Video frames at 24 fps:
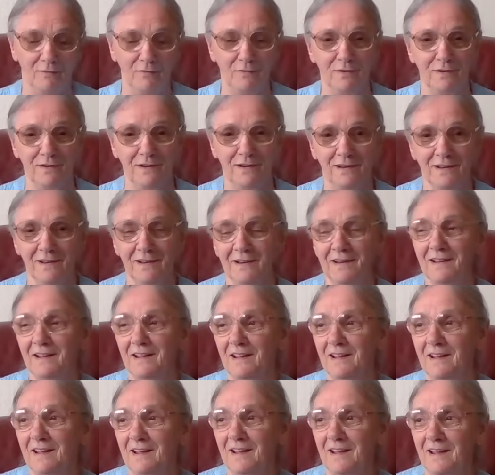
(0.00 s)
round,
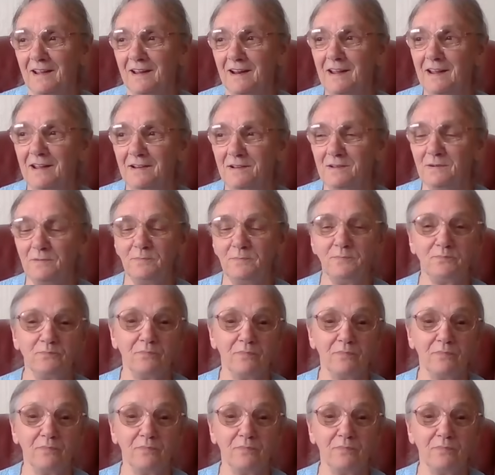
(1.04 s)
in it.